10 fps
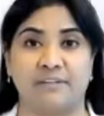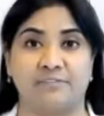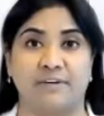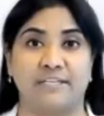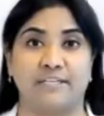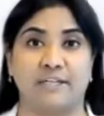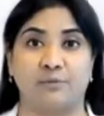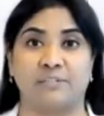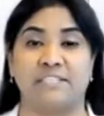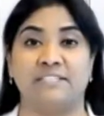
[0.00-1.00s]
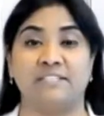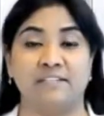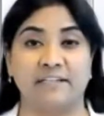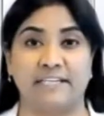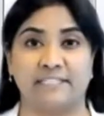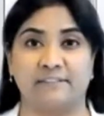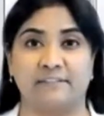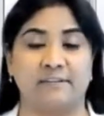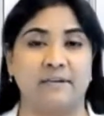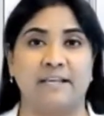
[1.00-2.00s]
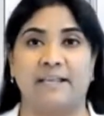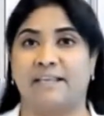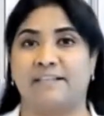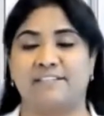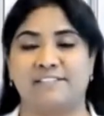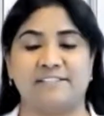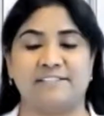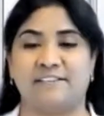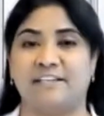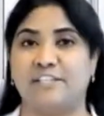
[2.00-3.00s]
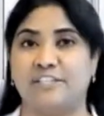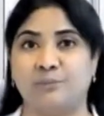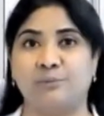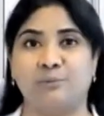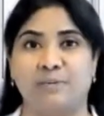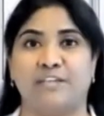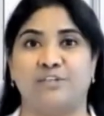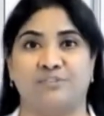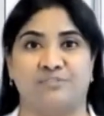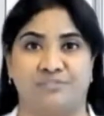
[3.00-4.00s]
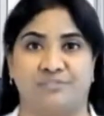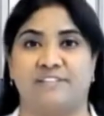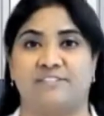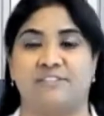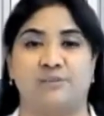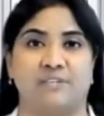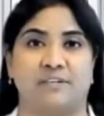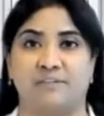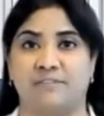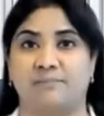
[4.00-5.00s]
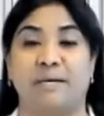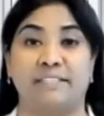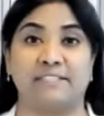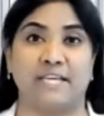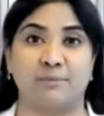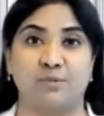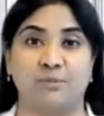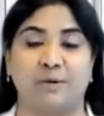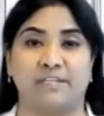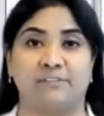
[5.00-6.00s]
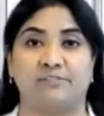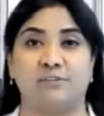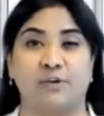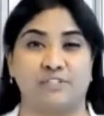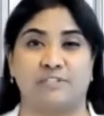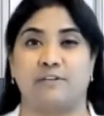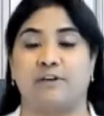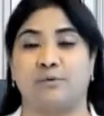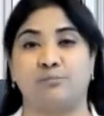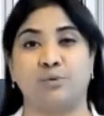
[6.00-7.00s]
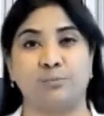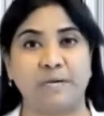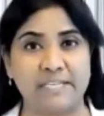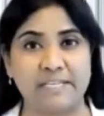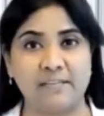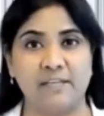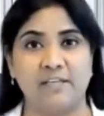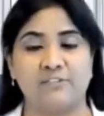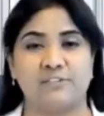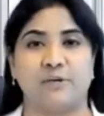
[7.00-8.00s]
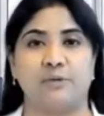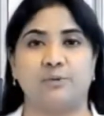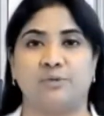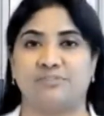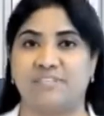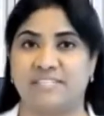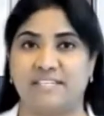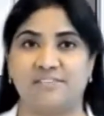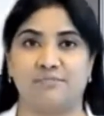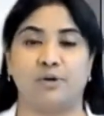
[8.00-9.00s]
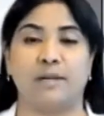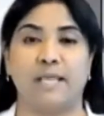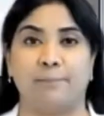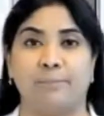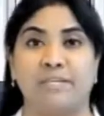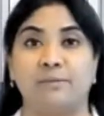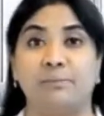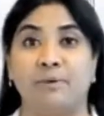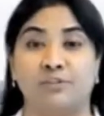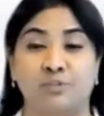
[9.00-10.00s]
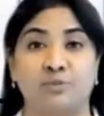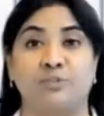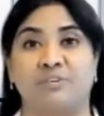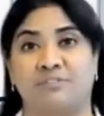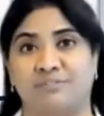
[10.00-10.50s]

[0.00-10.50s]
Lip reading: find it out a year later, and it's really too late to fix those errors, by the time you might have lost a lot more money. So if there's any fraud happening, but through a